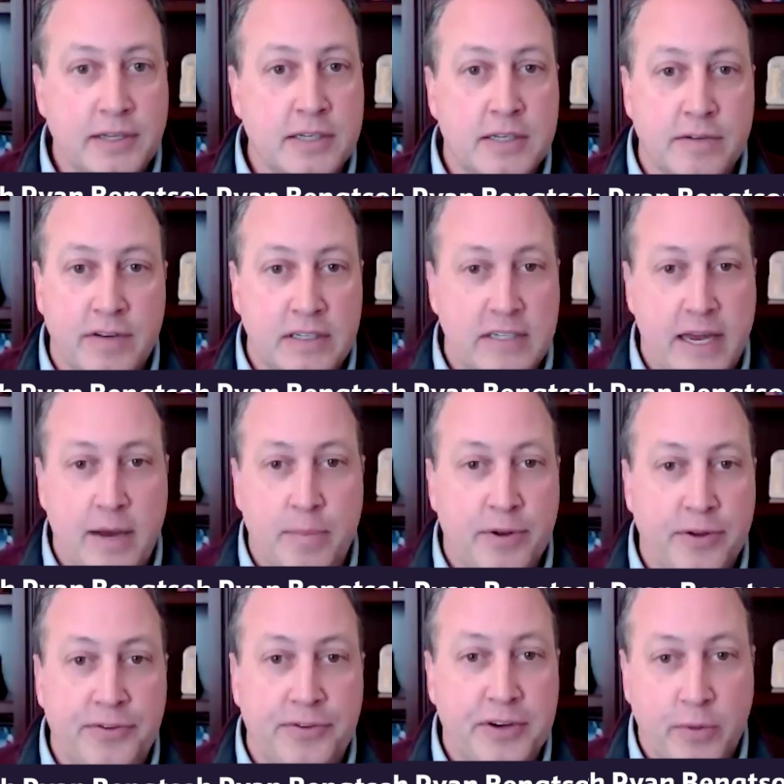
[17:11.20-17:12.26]
dozens of
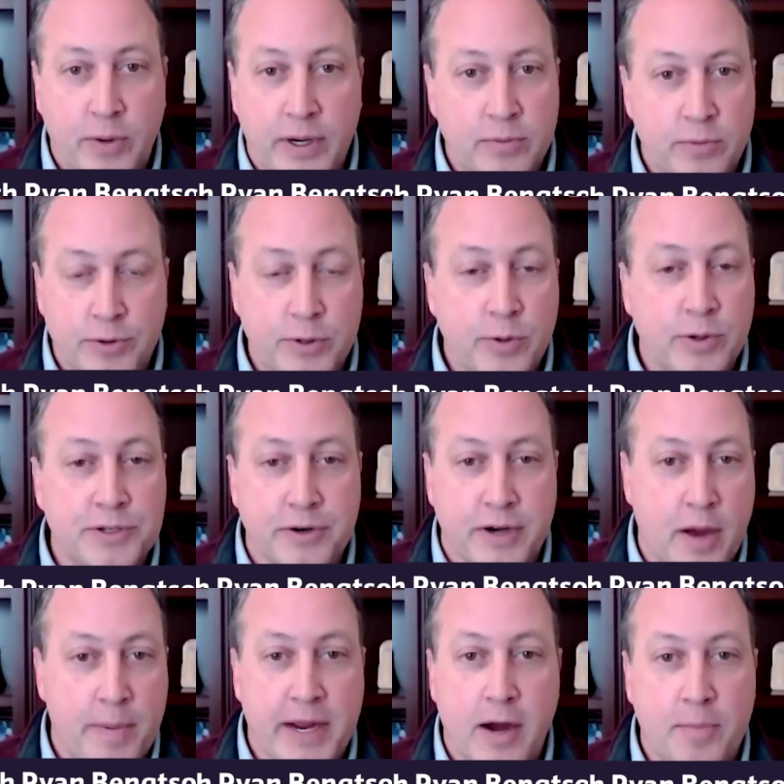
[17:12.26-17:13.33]
examples when renewals
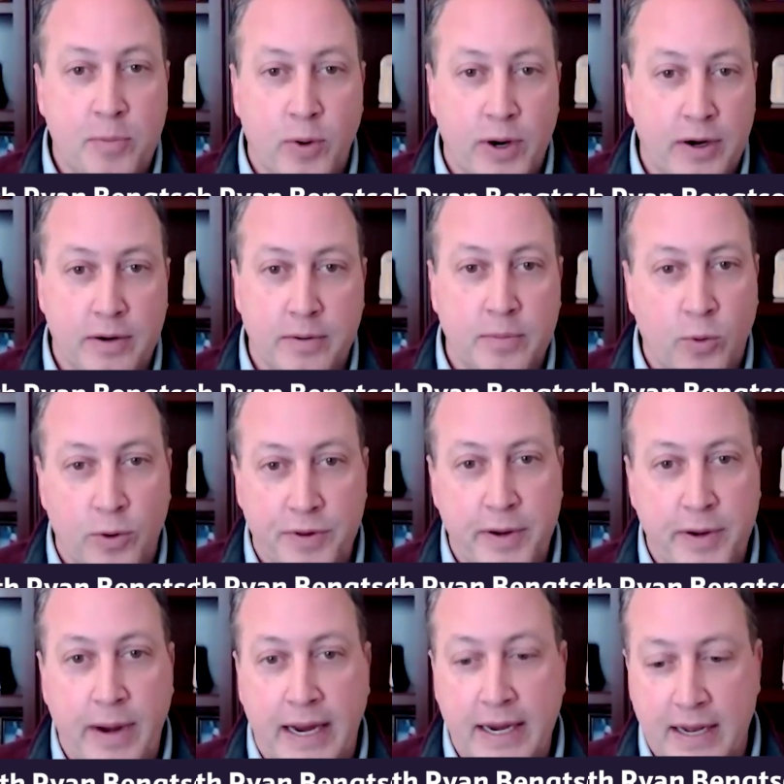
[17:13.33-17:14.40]
are coming up where
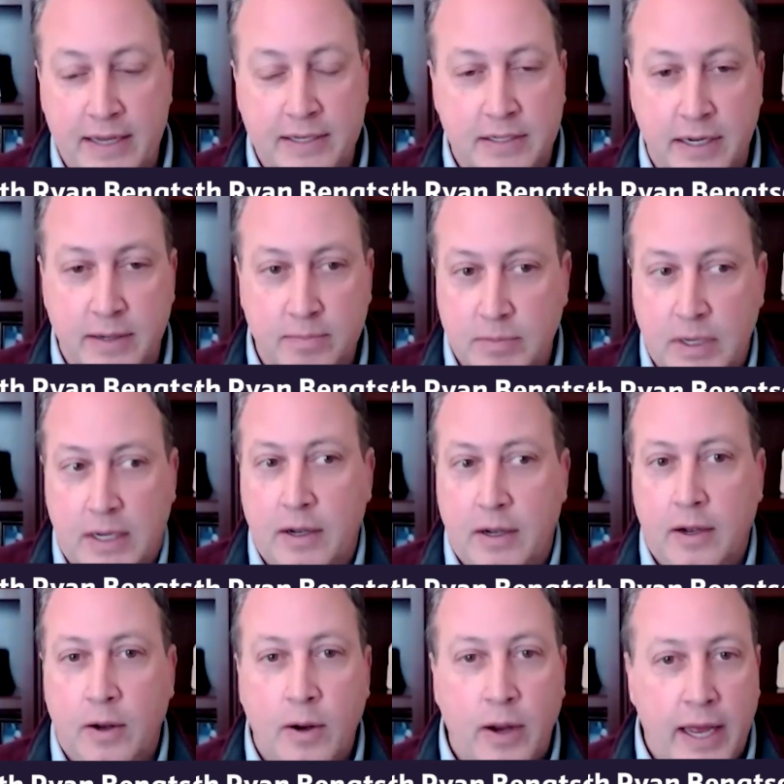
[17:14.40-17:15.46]
they recognize, like,
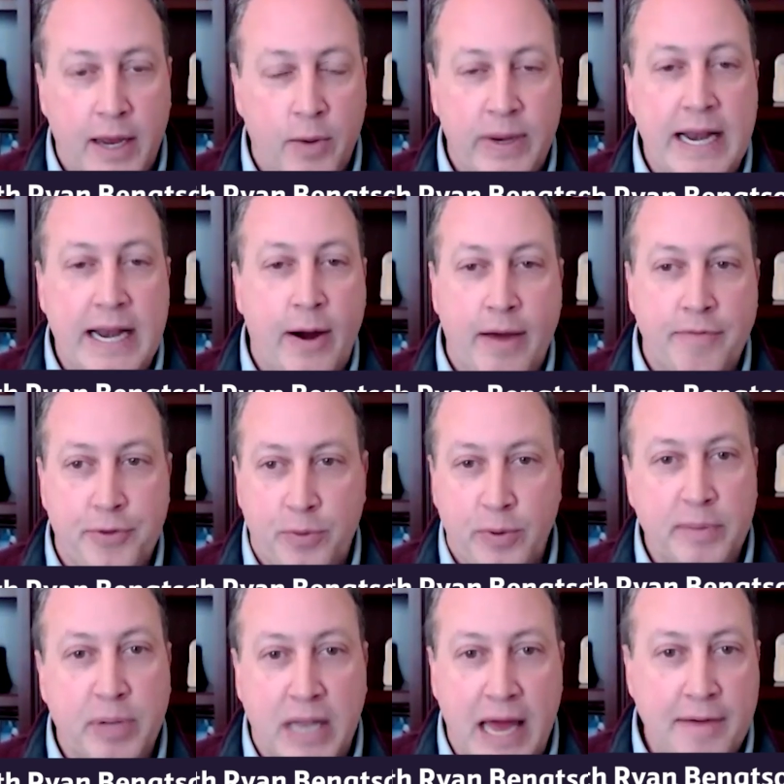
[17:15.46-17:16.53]
hey, we now have
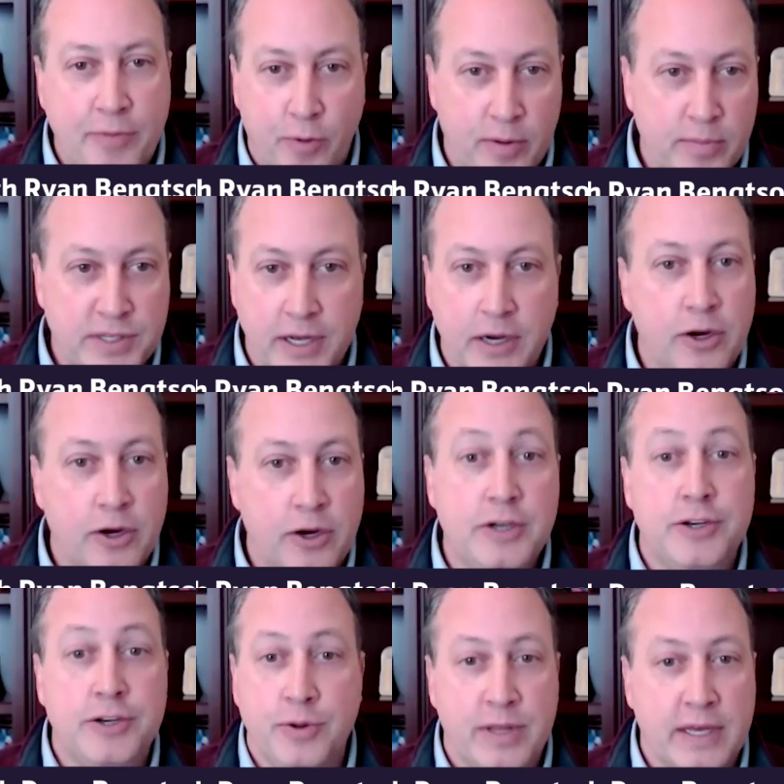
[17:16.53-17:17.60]
3 platforms that
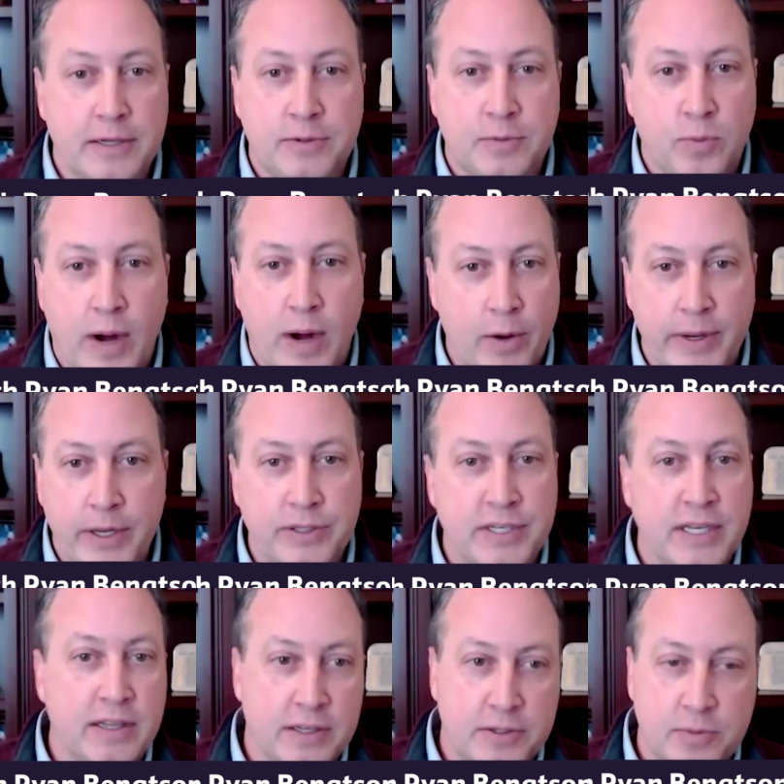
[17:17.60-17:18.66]
could do this. Why are we
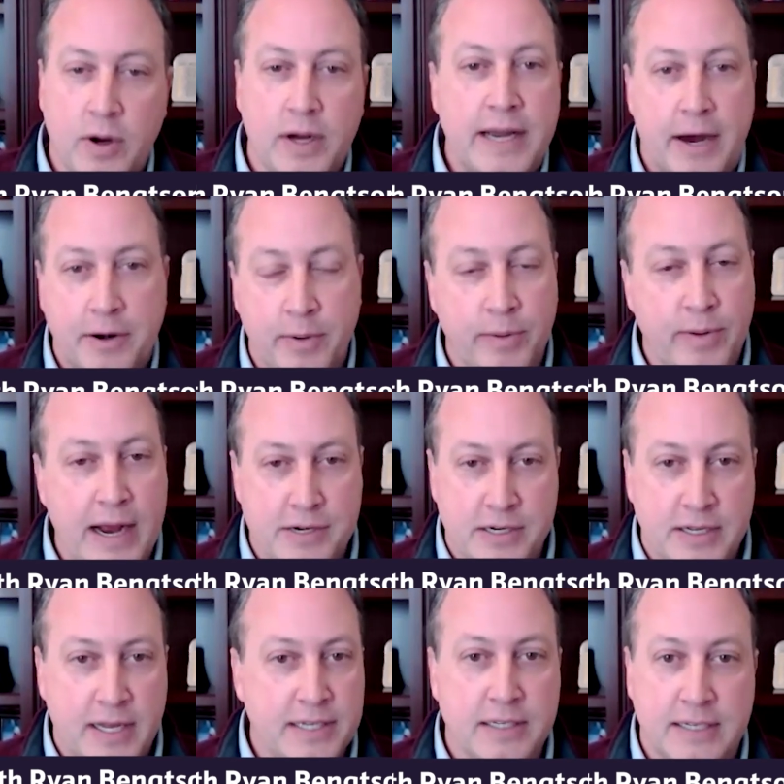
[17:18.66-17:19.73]
using this one? How do we
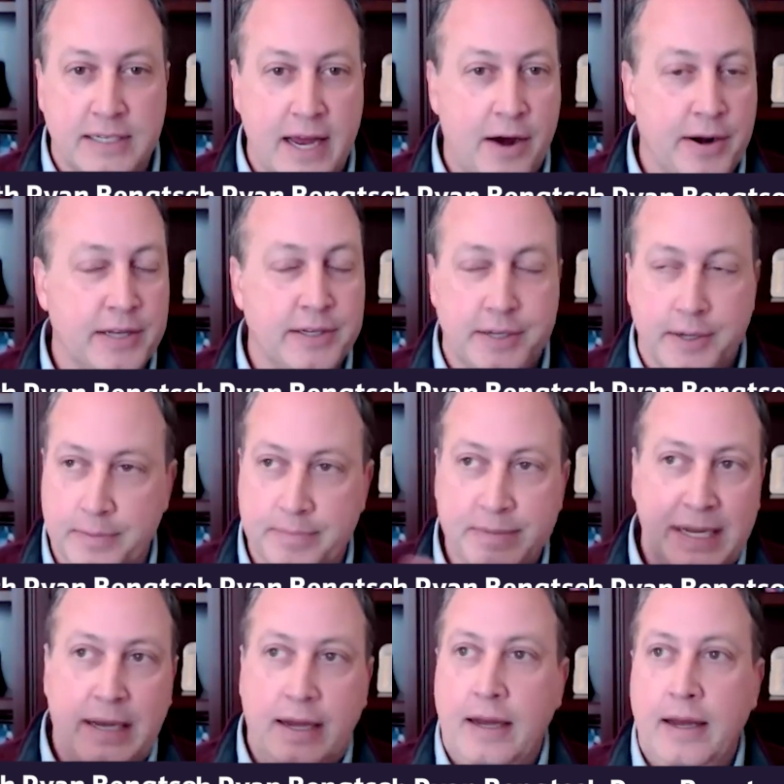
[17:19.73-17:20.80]
rationalize this down? And
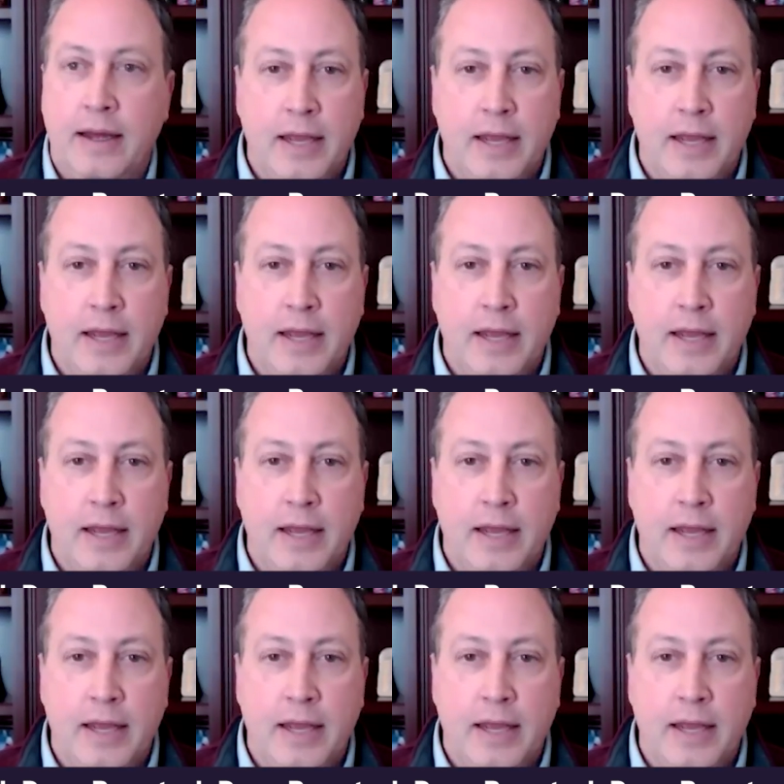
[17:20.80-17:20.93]
so,